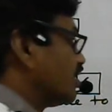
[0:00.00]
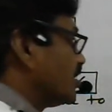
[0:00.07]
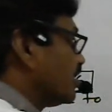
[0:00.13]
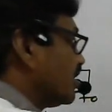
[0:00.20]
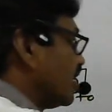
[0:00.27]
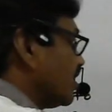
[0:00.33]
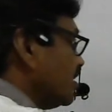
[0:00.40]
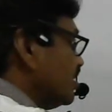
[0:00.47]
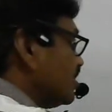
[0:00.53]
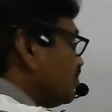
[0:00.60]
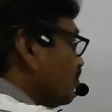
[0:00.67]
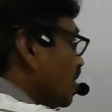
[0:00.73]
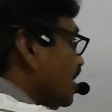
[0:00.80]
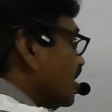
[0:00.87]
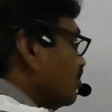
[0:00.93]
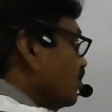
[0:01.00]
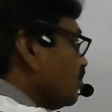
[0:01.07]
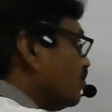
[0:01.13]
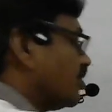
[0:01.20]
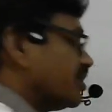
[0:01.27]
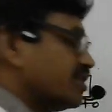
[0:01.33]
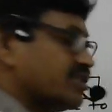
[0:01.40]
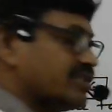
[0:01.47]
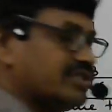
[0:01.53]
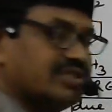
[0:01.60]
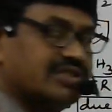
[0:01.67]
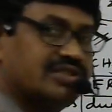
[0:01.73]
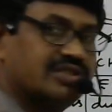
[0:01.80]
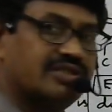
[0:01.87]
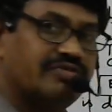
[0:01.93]
carries multiple bonds
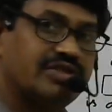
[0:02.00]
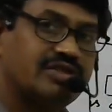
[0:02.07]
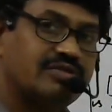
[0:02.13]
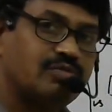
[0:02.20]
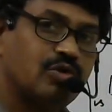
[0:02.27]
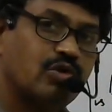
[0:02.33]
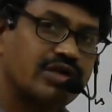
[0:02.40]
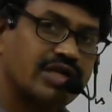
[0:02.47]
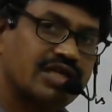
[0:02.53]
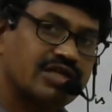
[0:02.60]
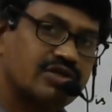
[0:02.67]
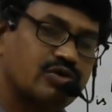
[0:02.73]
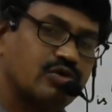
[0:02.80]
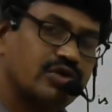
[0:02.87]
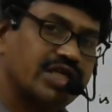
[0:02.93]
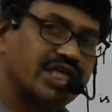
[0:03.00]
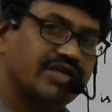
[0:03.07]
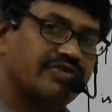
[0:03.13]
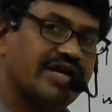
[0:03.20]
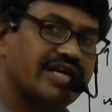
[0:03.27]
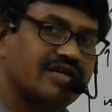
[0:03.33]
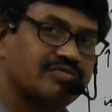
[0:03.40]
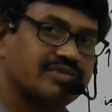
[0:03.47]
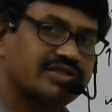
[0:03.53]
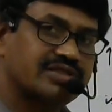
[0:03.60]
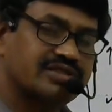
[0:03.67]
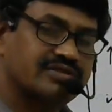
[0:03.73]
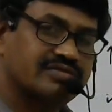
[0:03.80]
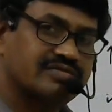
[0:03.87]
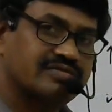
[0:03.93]
with more electronegative atoms,
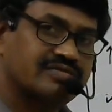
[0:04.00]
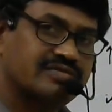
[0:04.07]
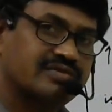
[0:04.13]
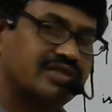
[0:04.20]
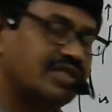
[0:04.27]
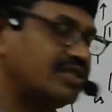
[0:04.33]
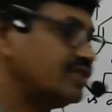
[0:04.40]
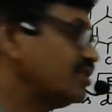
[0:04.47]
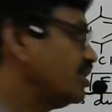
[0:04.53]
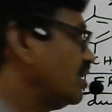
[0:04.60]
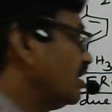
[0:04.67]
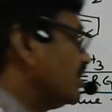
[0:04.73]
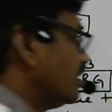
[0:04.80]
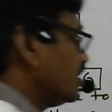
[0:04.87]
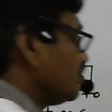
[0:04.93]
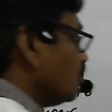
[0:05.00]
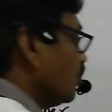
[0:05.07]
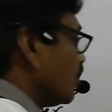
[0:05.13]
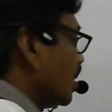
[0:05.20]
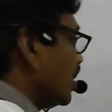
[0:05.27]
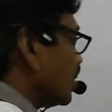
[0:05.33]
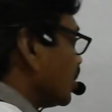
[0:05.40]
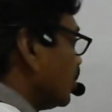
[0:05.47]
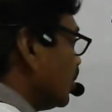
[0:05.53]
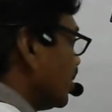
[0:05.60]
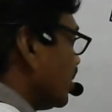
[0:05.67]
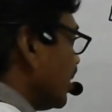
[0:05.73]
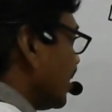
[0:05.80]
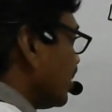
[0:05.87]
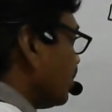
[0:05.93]
then this more
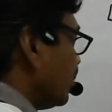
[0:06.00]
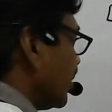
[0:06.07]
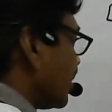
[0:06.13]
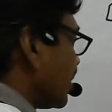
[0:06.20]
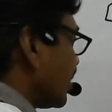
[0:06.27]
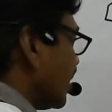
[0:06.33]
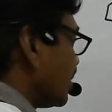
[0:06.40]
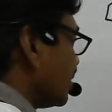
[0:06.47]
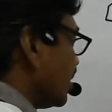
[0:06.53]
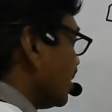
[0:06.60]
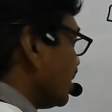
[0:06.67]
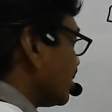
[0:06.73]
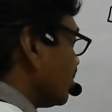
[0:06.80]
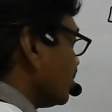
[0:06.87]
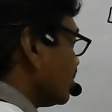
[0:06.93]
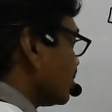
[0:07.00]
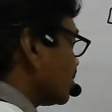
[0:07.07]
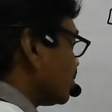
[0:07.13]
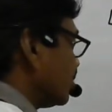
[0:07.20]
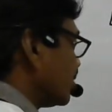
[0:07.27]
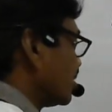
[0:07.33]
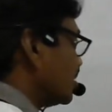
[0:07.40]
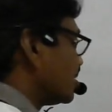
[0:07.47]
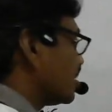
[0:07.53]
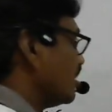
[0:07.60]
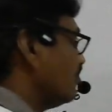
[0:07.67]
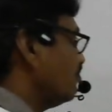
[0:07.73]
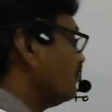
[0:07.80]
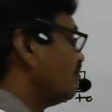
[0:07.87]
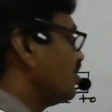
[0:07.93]
electronegative atom attract the electrons towards
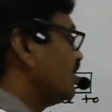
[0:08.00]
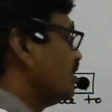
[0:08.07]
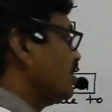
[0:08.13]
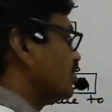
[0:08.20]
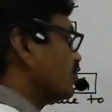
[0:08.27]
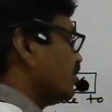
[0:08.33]
itself. So